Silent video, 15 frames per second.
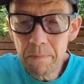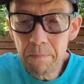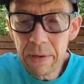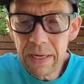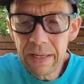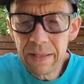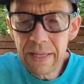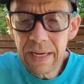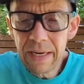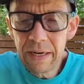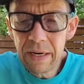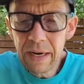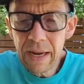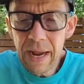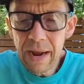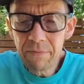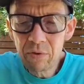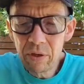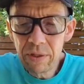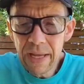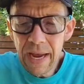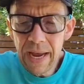but then
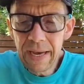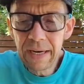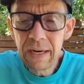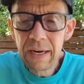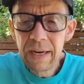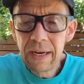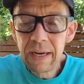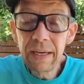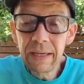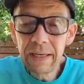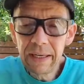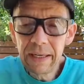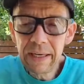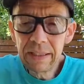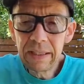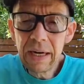after that, it